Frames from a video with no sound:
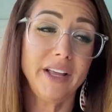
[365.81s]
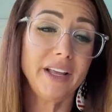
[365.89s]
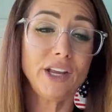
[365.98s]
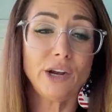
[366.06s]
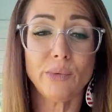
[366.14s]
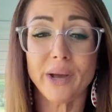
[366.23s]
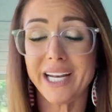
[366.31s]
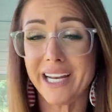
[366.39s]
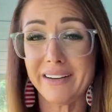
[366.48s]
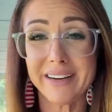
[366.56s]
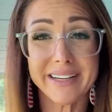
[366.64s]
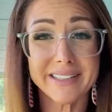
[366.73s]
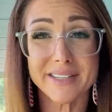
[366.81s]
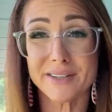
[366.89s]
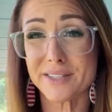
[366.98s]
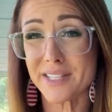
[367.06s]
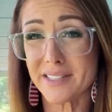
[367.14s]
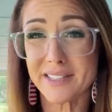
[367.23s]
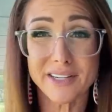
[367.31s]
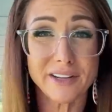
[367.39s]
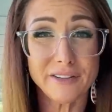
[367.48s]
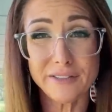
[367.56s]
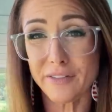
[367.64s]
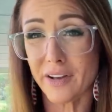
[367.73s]
you know, any areas that are
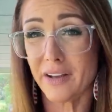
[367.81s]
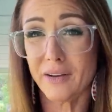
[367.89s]
sensitive, uh,